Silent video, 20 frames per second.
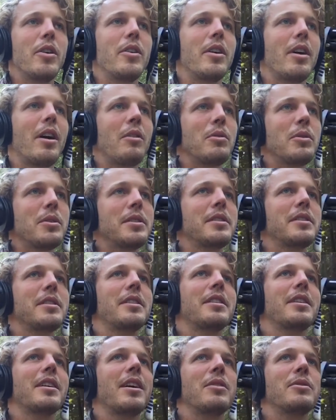I
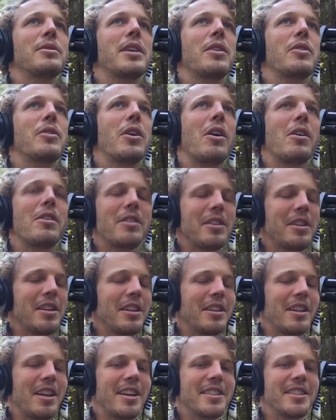was out
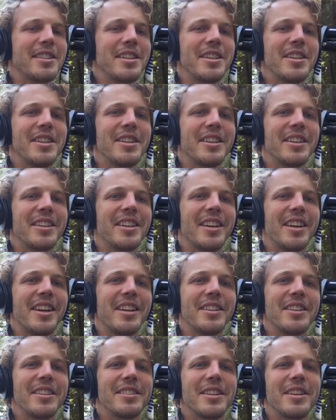gardening last year, and I
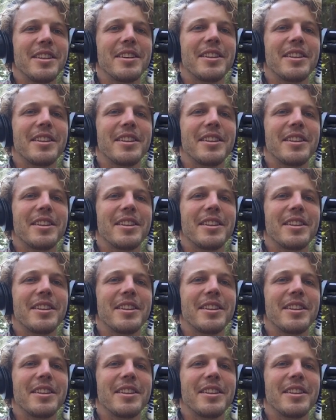had this